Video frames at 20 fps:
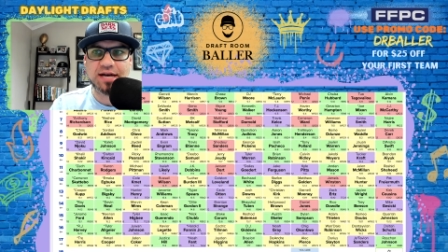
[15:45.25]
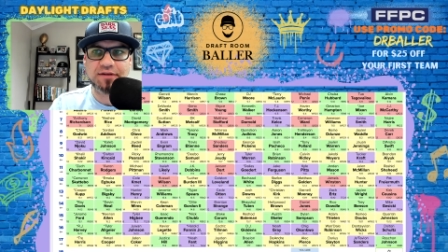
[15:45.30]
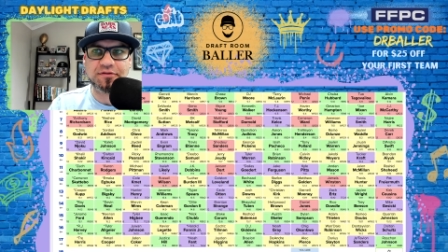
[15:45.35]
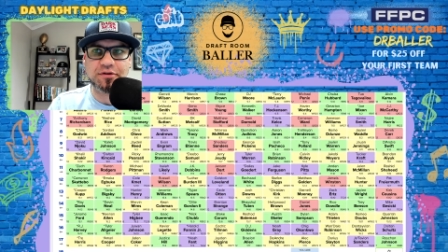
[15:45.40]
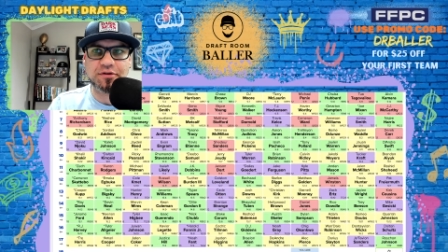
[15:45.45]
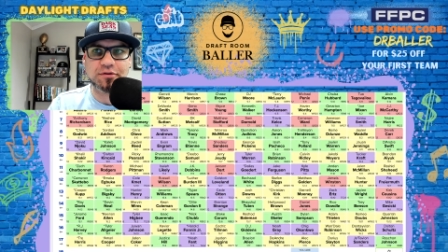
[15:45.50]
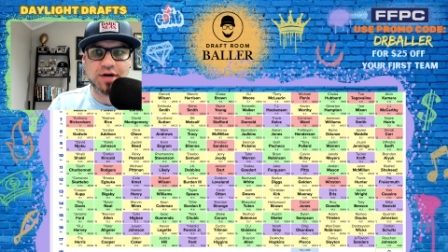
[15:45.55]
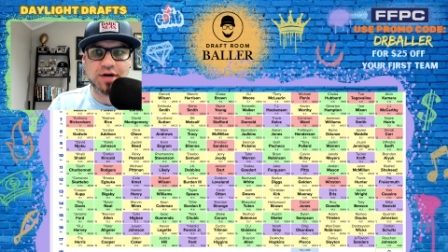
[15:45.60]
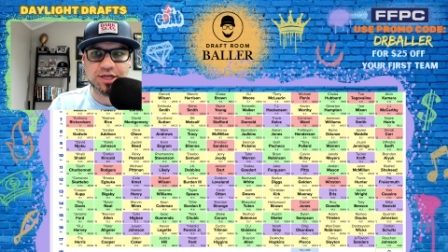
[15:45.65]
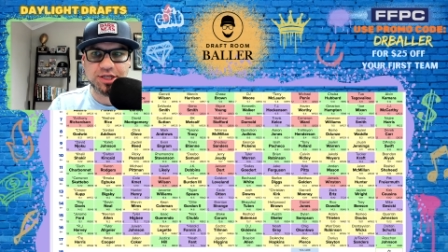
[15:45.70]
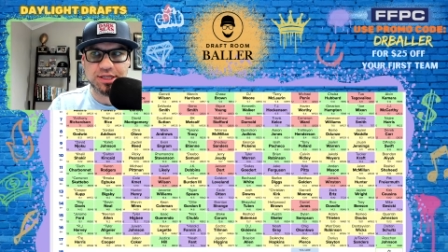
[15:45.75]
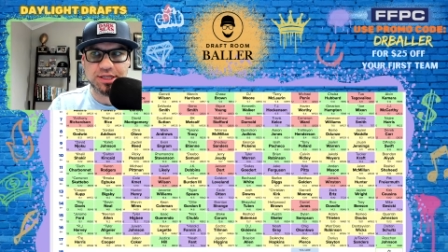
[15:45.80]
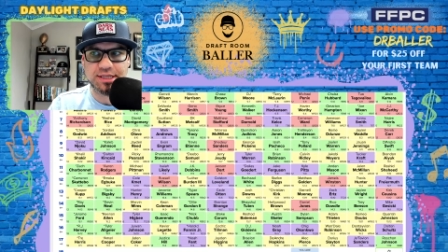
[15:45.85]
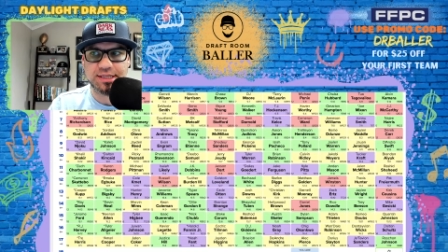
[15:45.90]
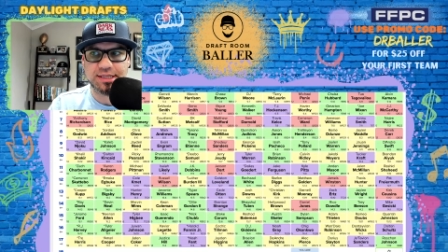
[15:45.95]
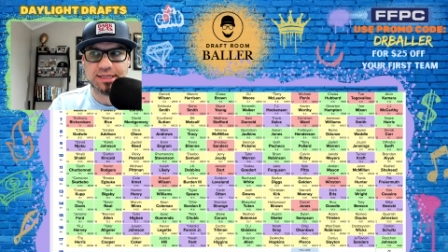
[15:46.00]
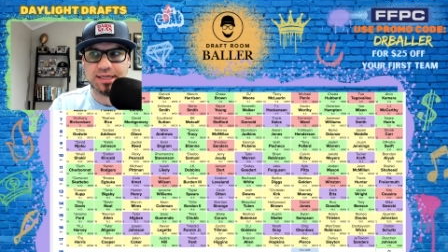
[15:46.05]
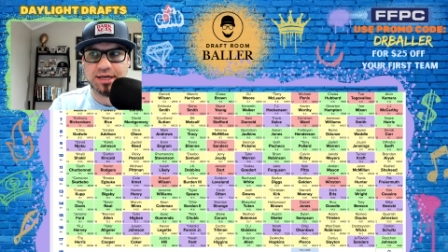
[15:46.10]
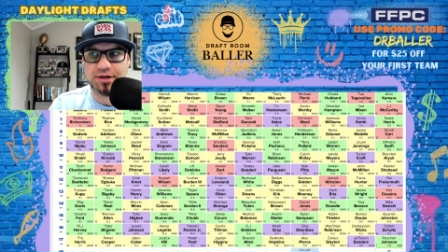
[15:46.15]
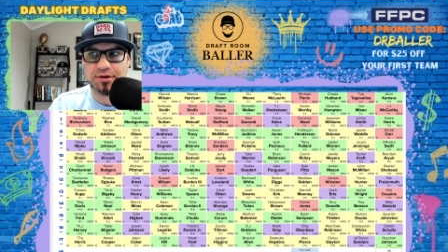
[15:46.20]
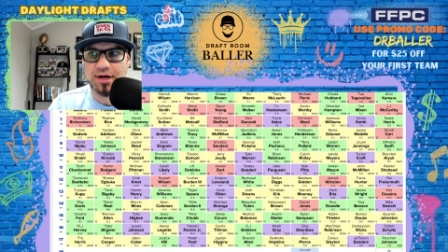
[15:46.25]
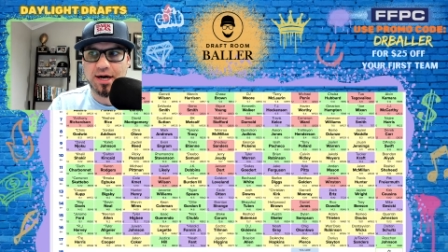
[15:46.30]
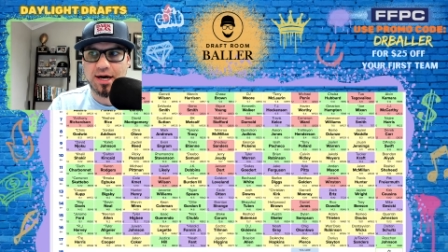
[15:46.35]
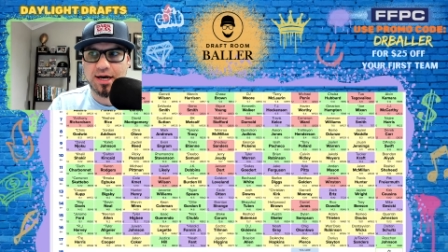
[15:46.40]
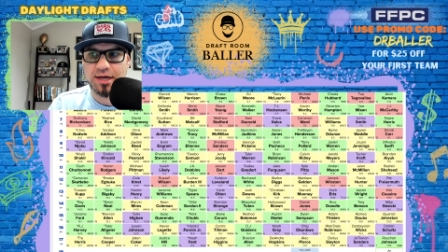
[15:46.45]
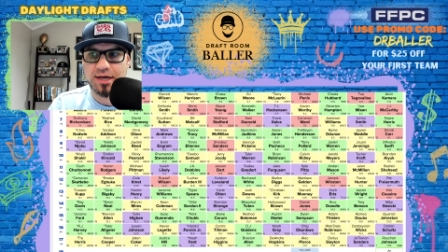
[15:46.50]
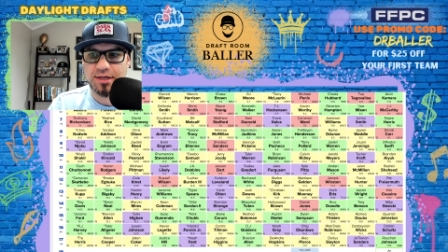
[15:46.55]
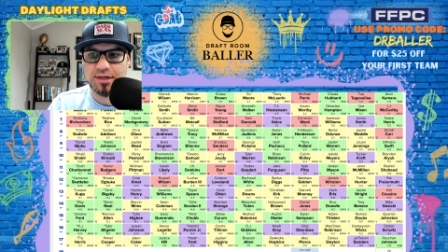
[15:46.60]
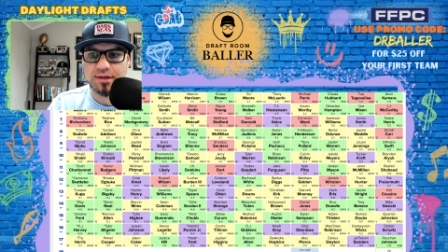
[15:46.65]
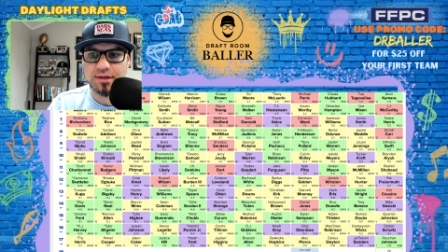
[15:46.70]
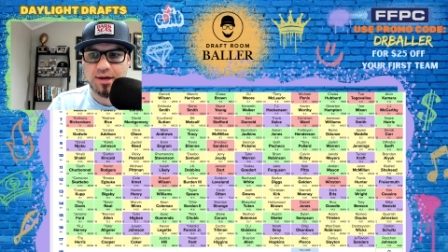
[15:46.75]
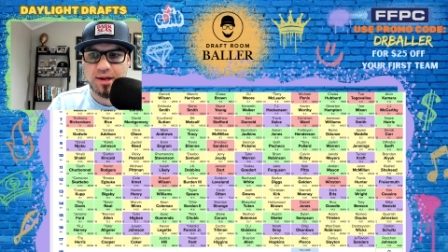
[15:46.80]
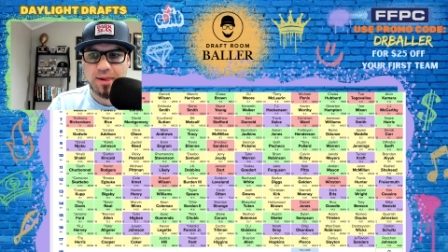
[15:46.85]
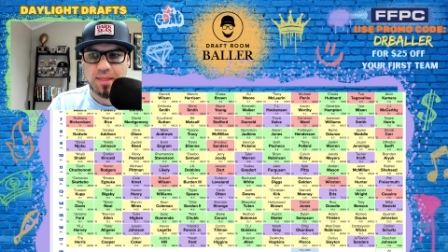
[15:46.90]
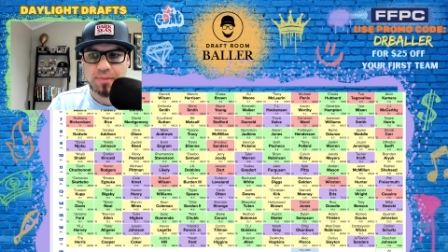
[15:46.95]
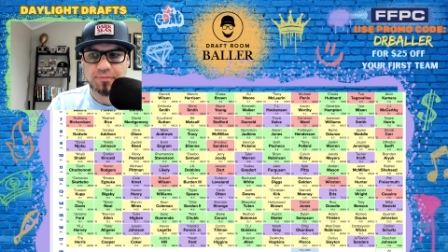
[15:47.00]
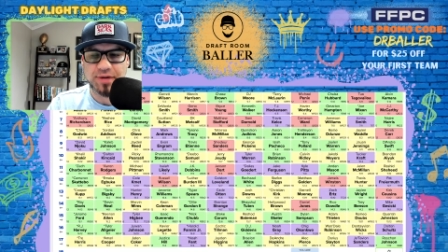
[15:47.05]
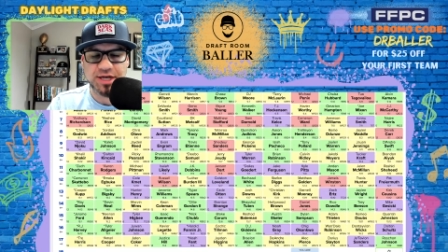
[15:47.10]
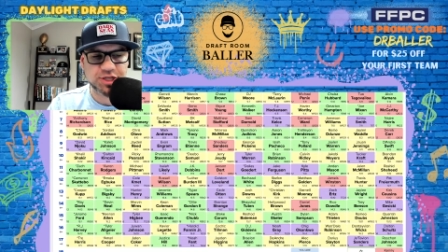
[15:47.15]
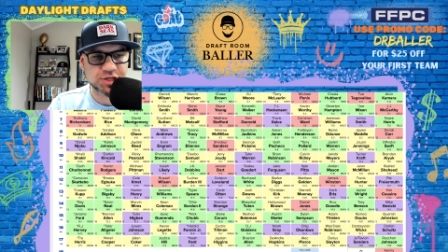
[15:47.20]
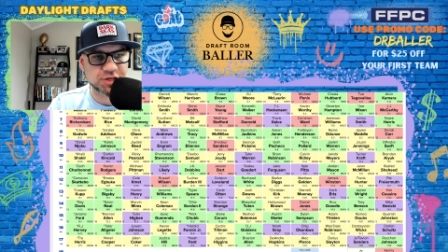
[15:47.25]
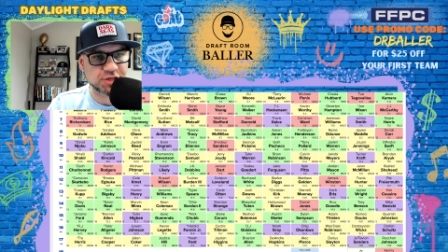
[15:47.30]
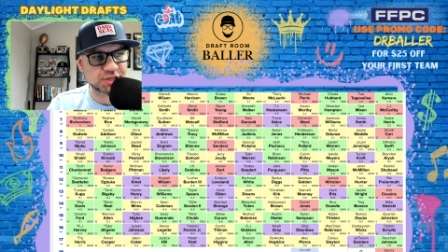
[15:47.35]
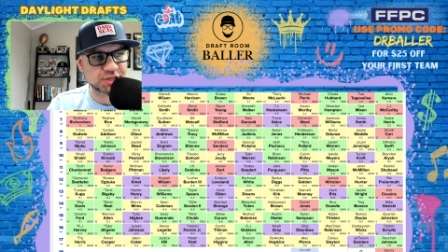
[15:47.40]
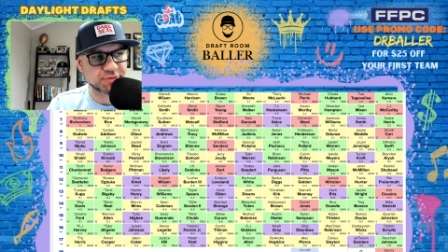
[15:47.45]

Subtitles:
If you're watching this later on, make sure you